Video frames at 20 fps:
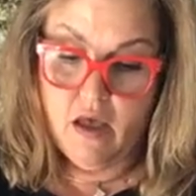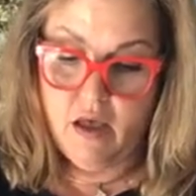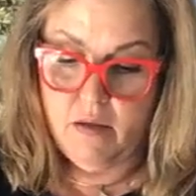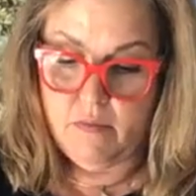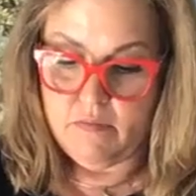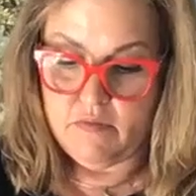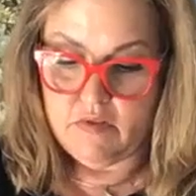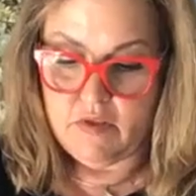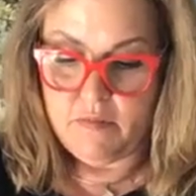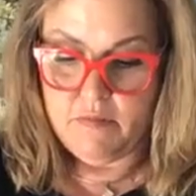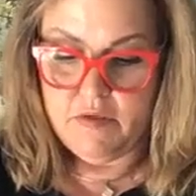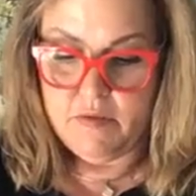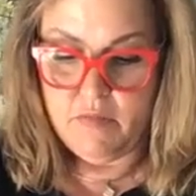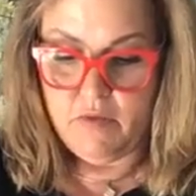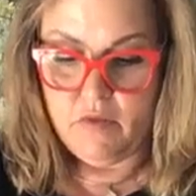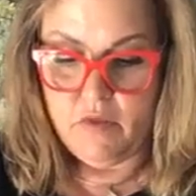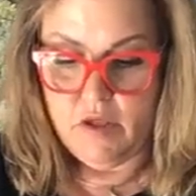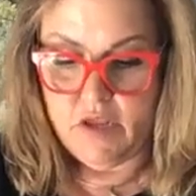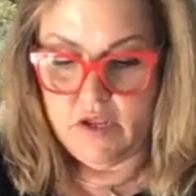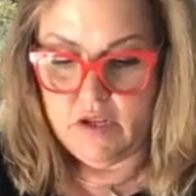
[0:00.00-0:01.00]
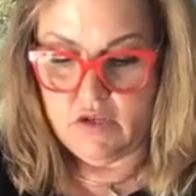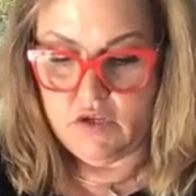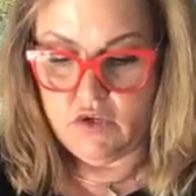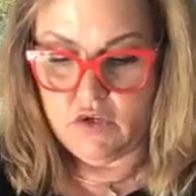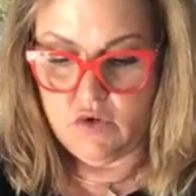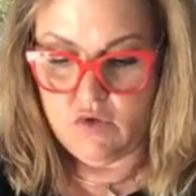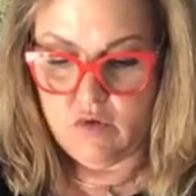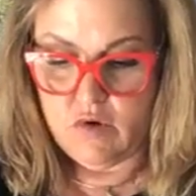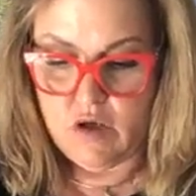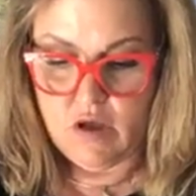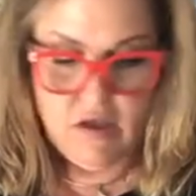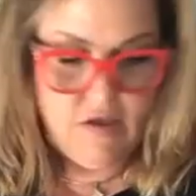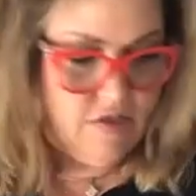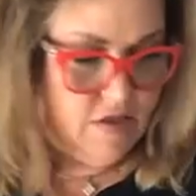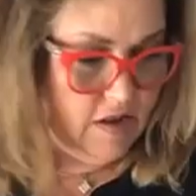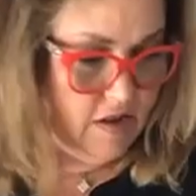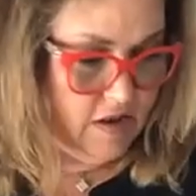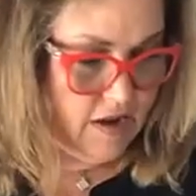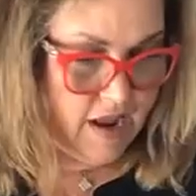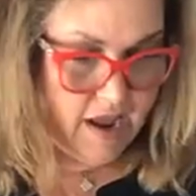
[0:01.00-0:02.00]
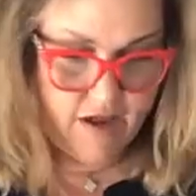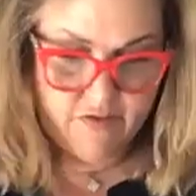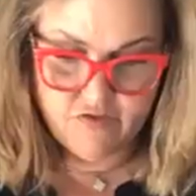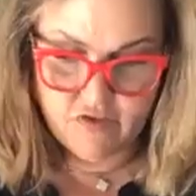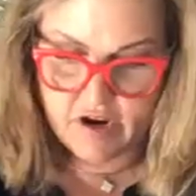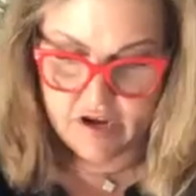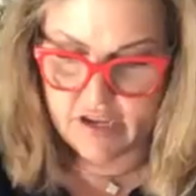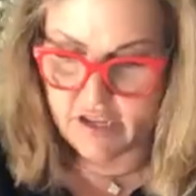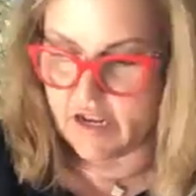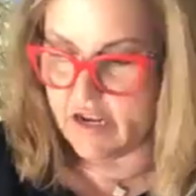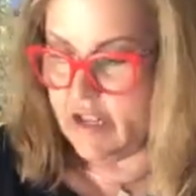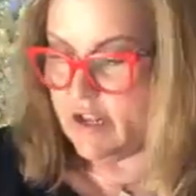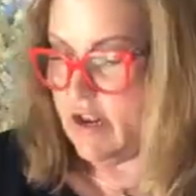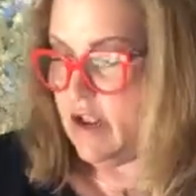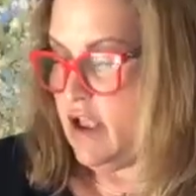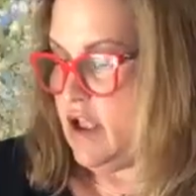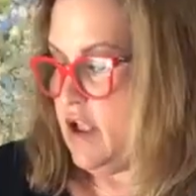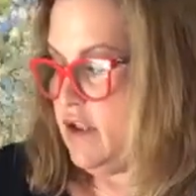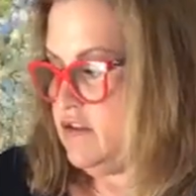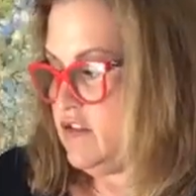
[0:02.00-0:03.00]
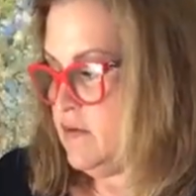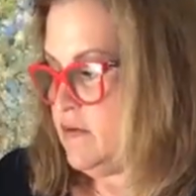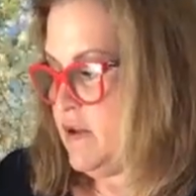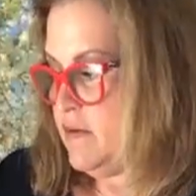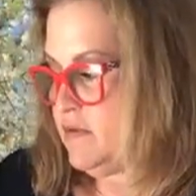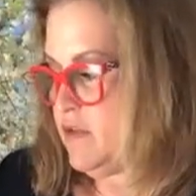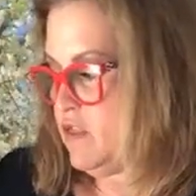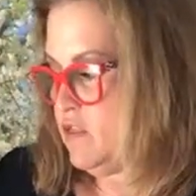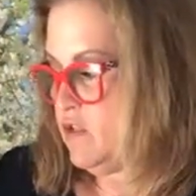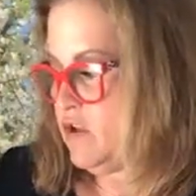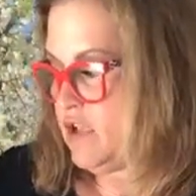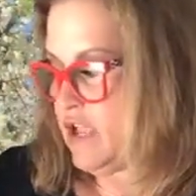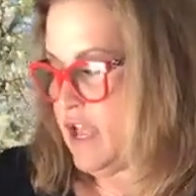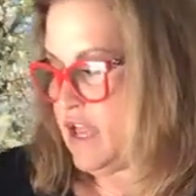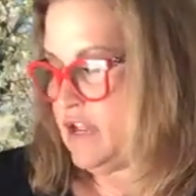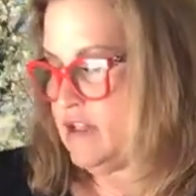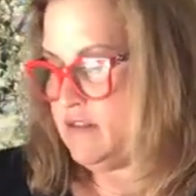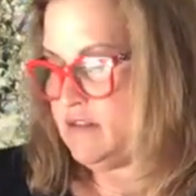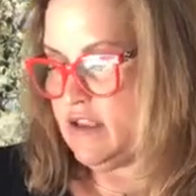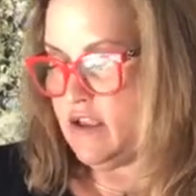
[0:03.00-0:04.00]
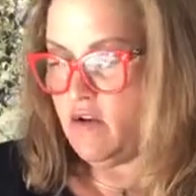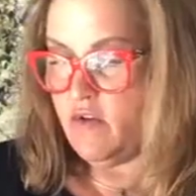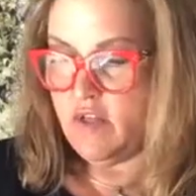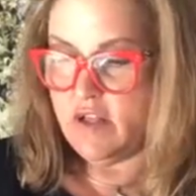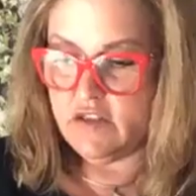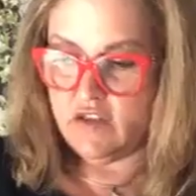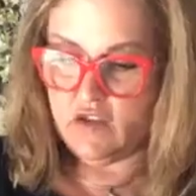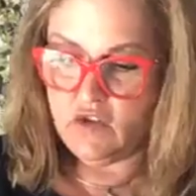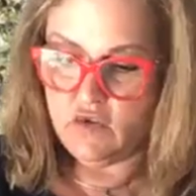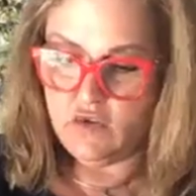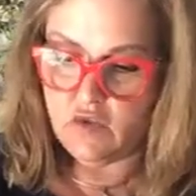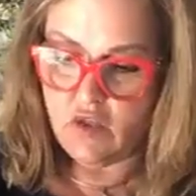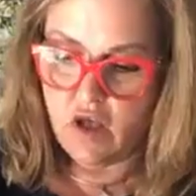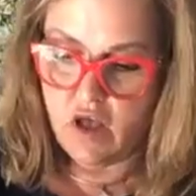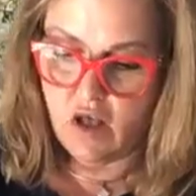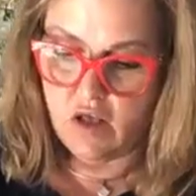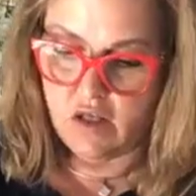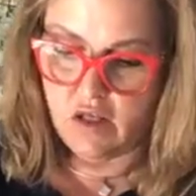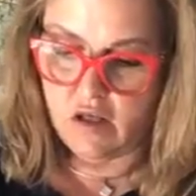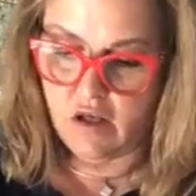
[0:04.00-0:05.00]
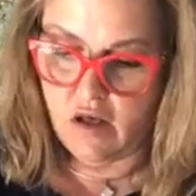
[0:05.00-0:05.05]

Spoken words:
Some people like to, and then after I get it, sometimes I'll look at it and say, oh, that's too long.